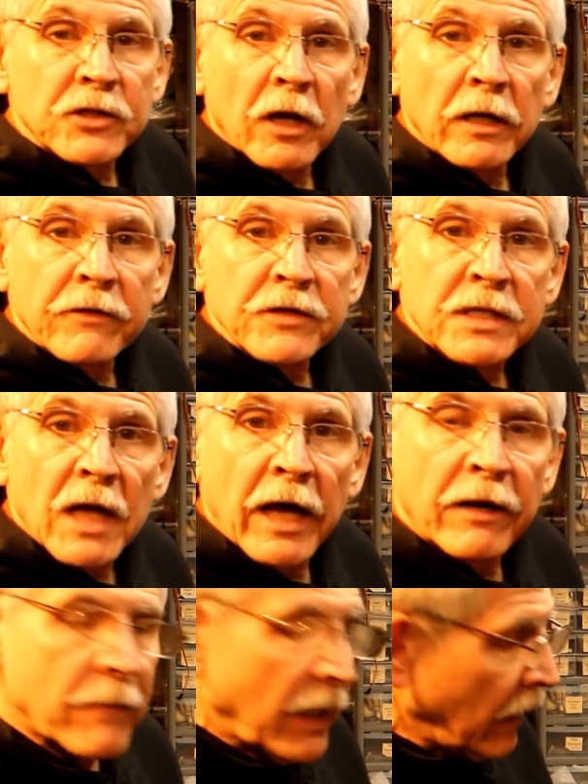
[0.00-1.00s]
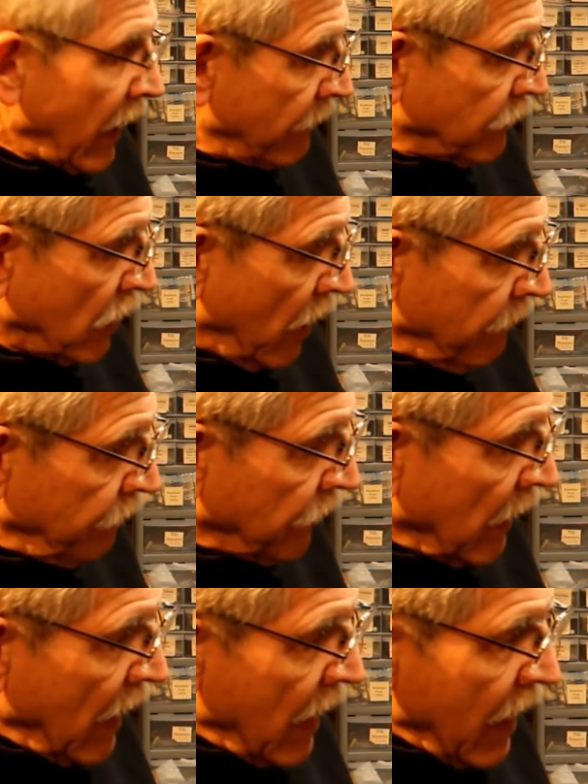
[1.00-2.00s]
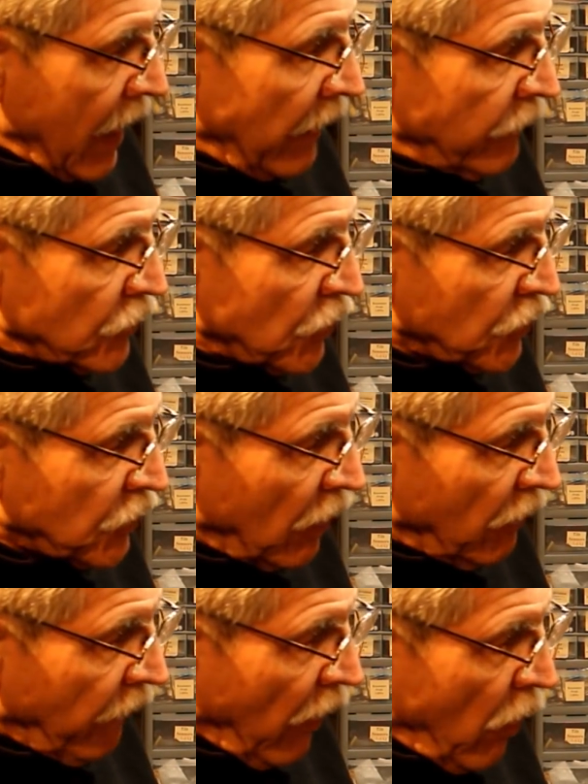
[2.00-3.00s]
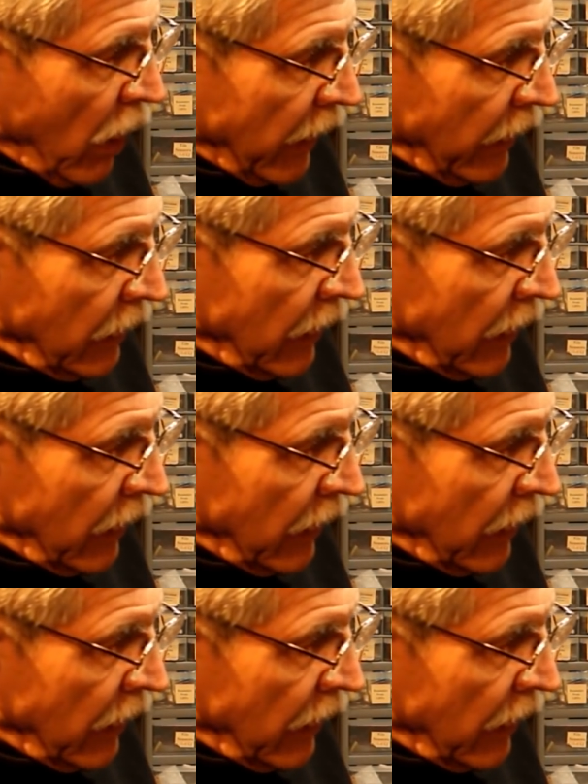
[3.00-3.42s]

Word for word: onto the side of my laptop, and there's a servo on it.